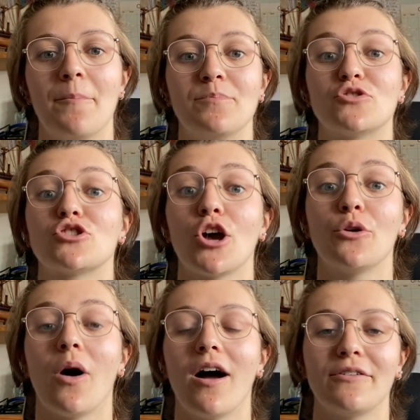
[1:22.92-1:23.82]

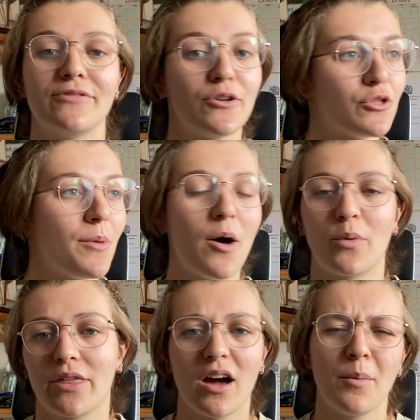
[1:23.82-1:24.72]
So I filled them up
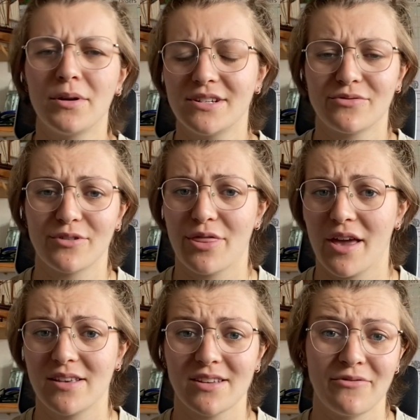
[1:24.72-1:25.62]
with a couple of different
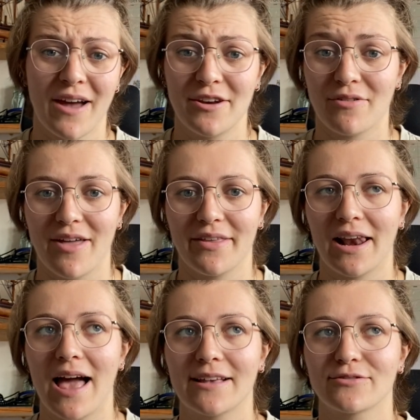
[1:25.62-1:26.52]
things I found around the
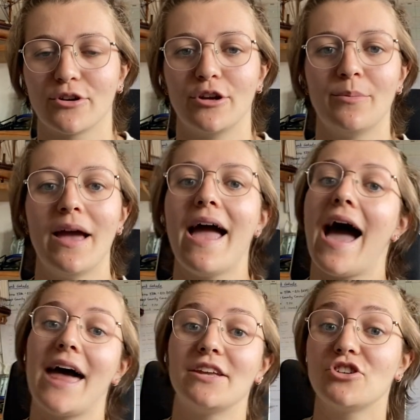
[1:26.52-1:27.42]
classroom,
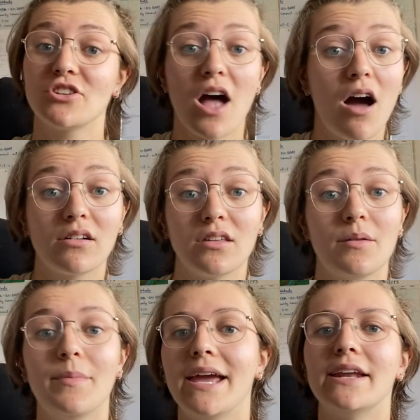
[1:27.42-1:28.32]
and I just hung
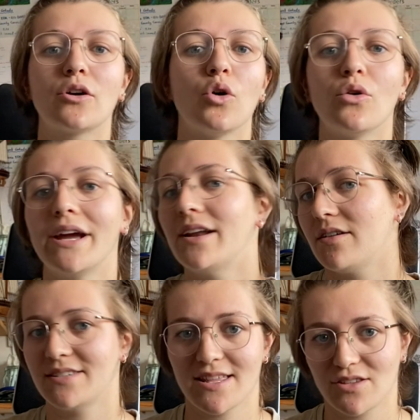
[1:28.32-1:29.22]
them in our
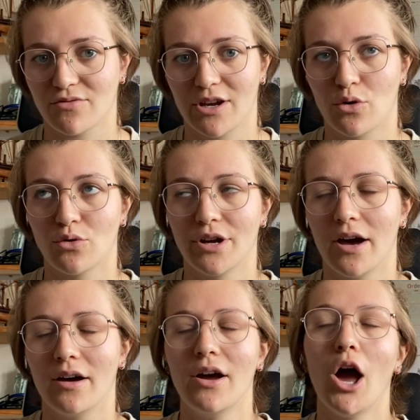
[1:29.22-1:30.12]
sensory
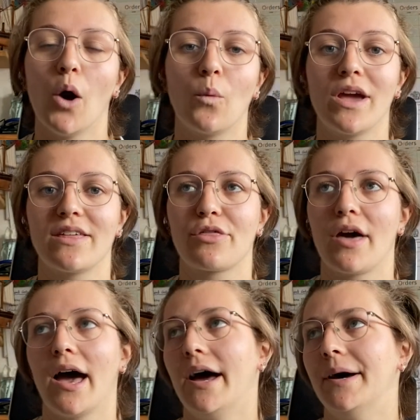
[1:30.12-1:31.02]
corner with,
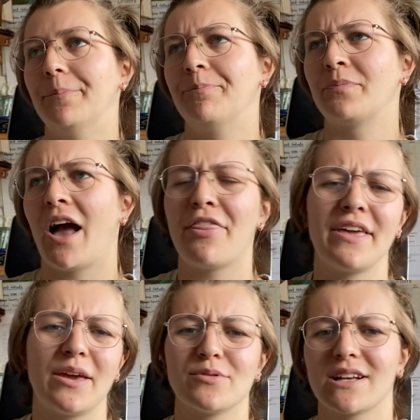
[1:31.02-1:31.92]
I
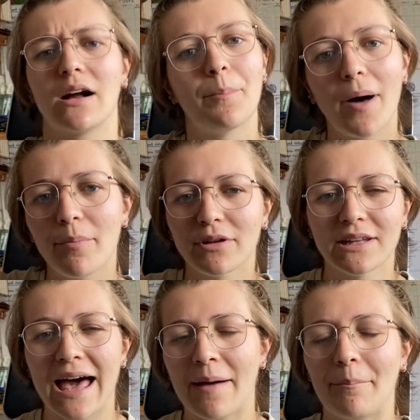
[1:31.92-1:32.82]
think it was like a bubble
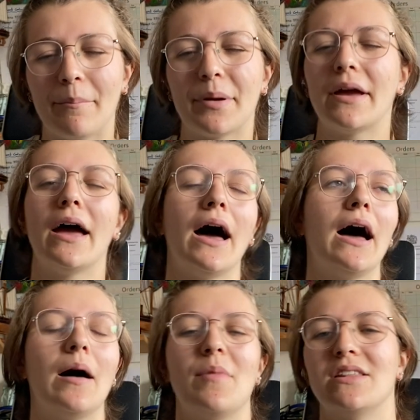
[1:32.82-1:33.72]
lamp
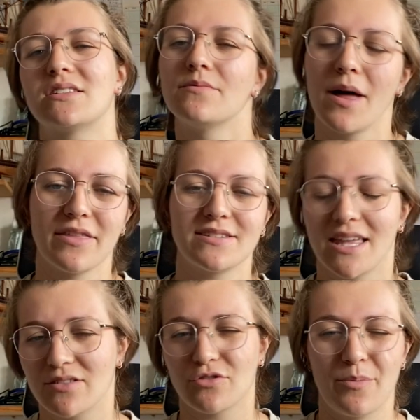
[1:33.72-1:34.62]
and some other
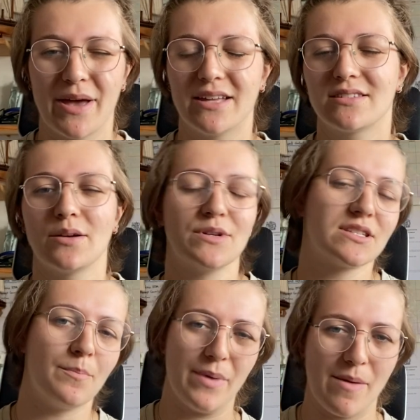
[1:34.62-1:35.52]
sensory bits. There was
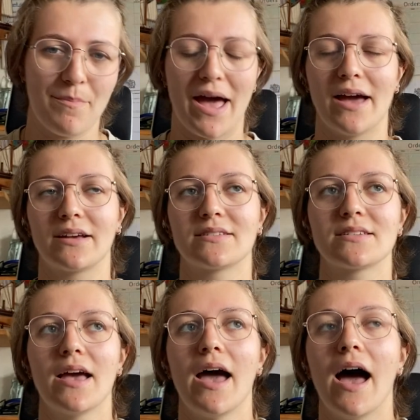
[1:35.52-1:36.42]
some bean bags.
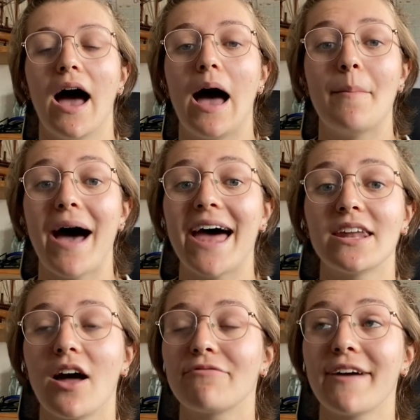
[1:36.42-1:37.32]
And
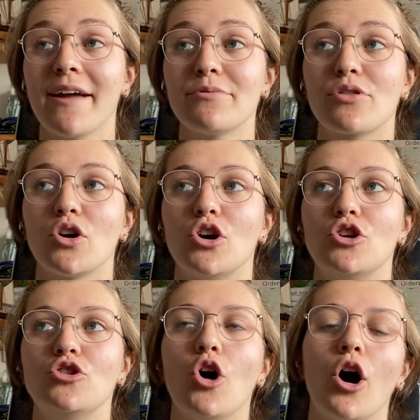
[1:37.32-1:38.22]
I found that
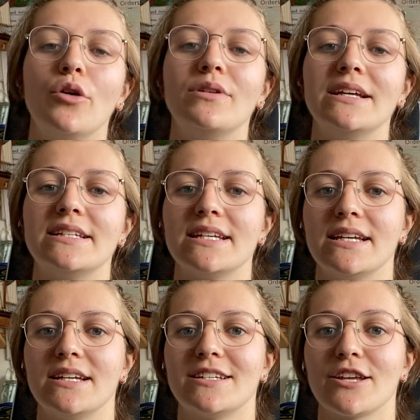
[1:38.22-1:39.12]
not only
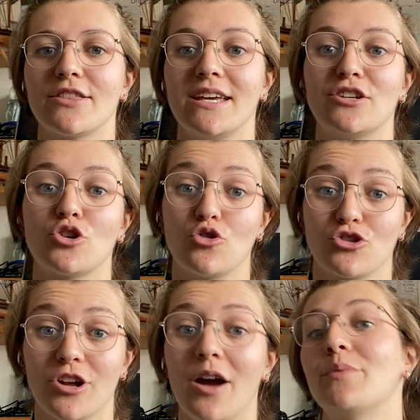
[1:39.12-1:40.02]
did the
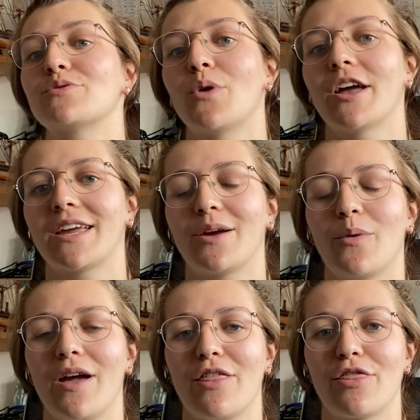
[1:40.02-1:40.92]
children I was working
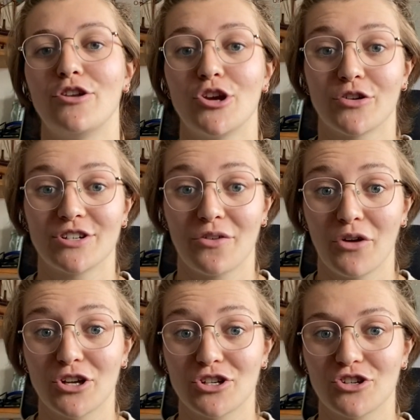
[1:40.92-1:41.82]
with, the
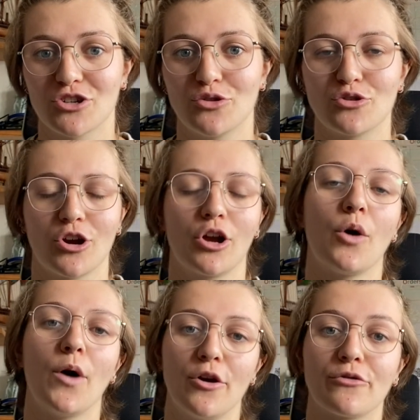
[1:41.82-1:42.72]
neurodivergent children,
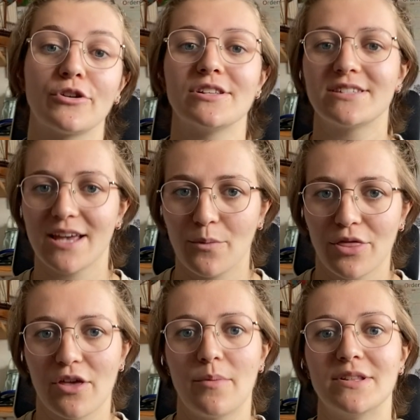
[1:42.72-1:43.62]
go over and sit with
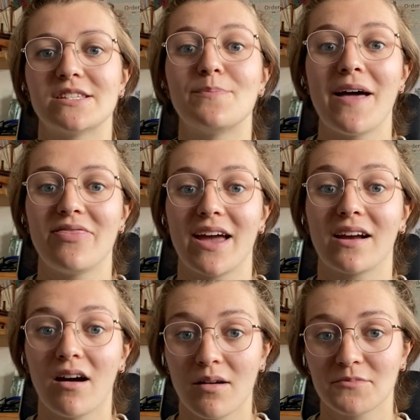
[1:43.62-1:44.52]
them and spend their
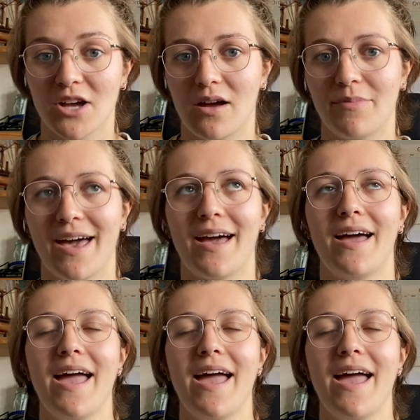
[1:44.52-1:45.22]
calm time there,